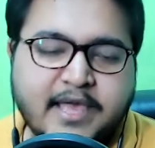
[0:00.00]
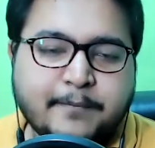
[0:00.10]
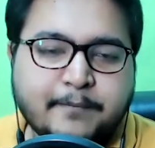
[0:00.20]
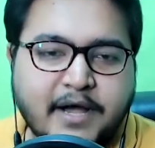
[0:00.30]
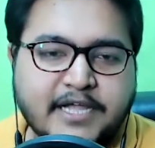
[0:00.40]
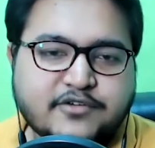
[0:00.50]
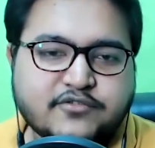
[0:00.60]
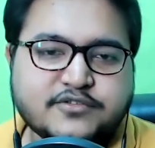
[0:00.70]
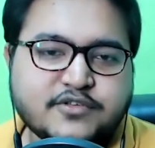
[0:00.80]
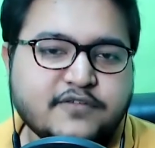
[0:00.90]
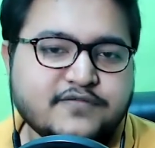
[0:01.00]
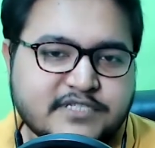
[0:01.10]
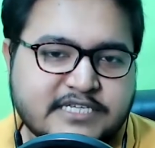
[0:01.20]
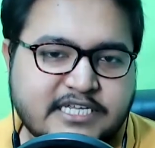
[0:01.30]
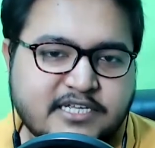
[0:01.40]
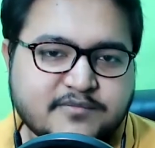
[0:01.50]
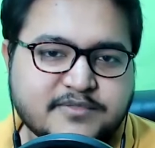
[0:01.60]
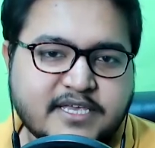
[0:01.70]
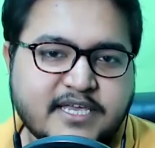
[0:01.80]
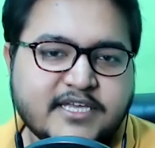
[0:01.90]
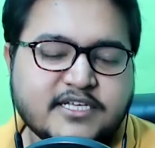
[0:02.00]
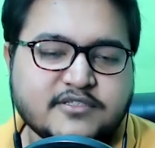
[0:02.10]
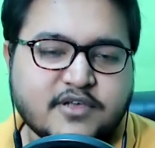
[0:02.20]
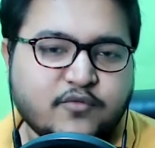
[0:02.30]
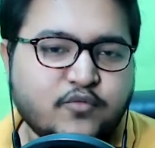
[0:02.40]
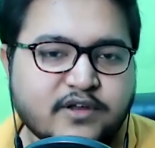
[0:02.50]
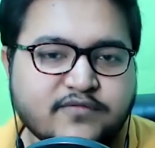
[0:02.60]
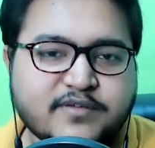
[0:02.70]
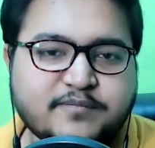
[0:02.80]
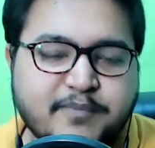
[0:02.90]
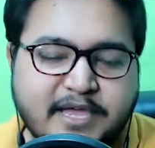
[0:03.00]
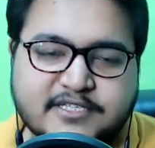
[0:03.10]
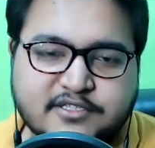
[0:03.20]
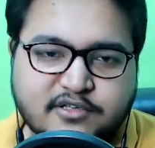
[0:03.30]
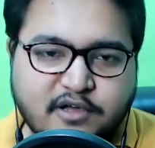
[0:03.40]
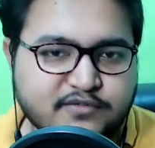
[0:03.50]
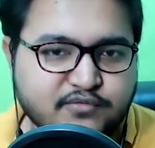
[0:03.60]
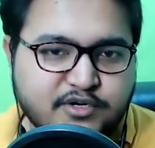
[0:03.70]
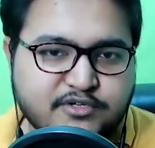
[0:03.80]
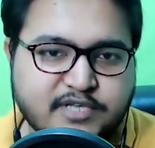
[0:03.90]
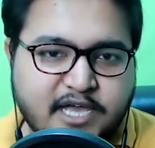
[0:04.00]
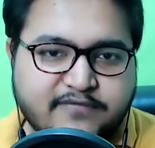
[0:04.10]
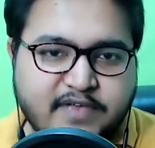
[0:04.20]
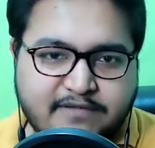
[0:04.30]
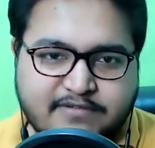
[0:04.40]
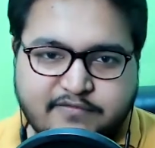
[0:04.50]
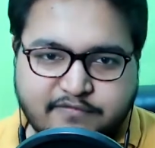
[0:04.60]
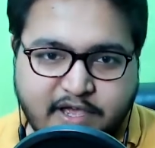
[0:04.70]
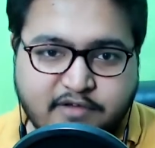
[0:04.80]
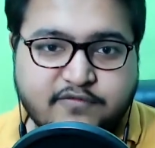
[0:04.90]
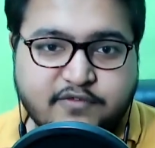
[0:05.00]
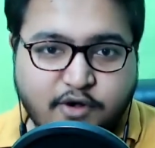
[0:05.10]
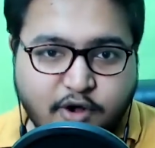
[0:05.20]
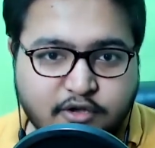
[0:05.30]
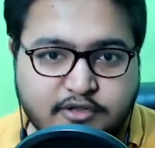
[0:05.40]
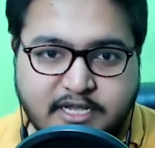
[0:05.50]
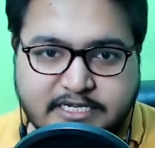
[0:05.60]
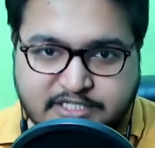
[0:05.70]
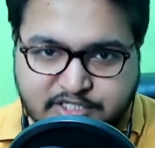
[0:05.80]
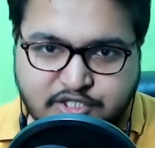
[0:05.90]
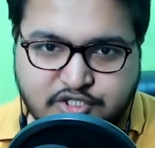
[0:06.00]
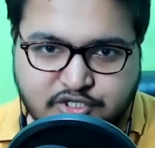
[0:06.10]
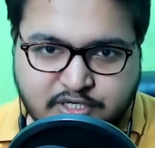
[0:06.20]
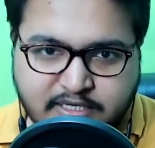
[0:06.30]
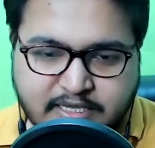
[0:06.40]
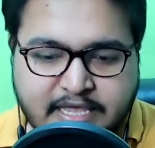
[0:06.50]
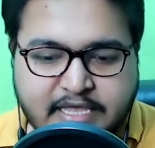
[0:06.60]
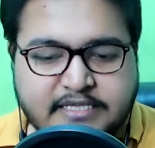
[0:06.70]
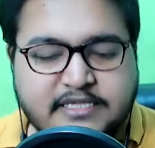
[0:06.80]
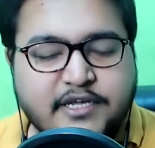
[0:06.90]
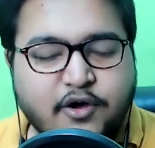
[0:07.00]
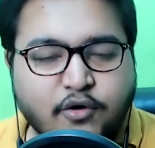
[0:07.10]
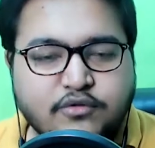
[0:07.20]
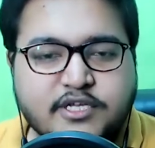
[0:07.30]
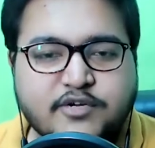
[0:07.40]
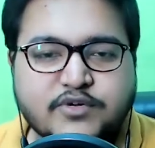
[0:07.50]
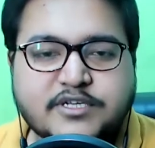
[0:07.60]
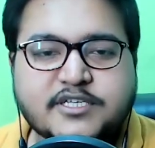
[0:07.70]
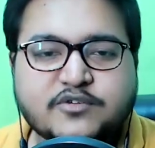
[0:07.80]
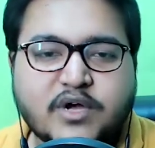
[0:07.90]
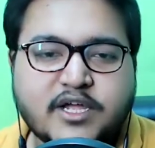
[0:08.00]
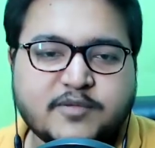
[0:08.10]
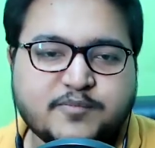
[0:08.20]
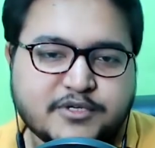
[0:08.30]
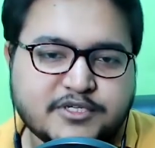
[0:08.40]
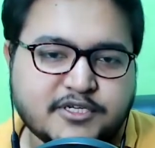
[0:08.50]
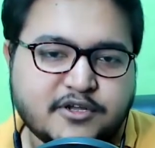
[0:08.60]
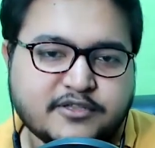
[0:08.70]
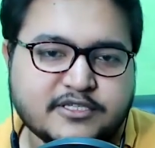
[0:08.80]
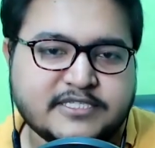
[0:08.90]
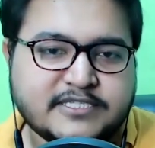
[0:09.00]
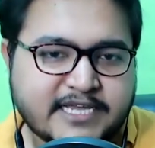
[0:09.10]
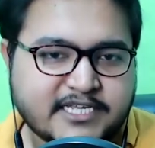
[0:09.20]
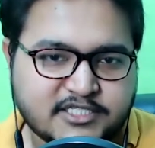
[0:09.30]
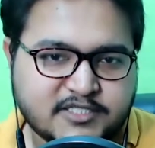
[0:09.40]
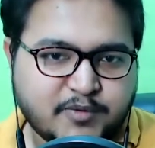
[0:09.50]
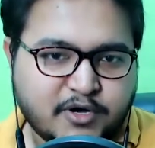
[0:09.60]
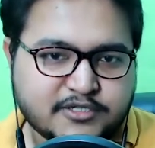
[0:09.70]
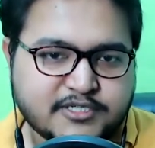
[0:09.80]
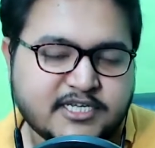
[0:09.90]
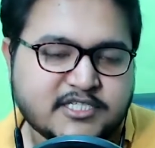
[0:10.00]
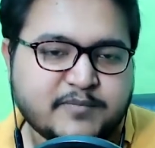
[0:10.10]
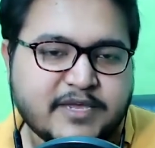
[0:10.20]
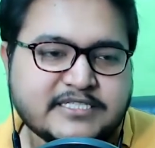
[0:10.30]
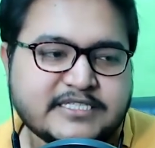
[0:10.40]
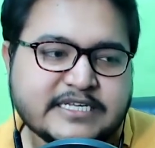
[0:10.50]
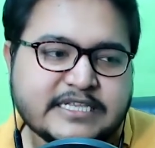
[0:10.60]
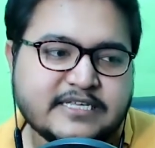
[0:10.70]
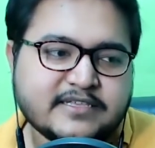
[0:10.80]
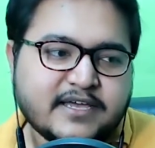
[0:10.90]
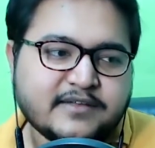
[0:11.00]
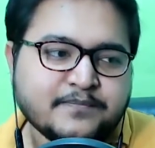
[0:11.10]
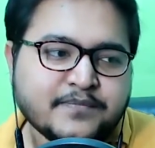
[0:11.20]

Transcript: Microsoft Teams is one of the best softwares I've ever found for online teaching. The only reason why I put it on the 2nd spot is basically that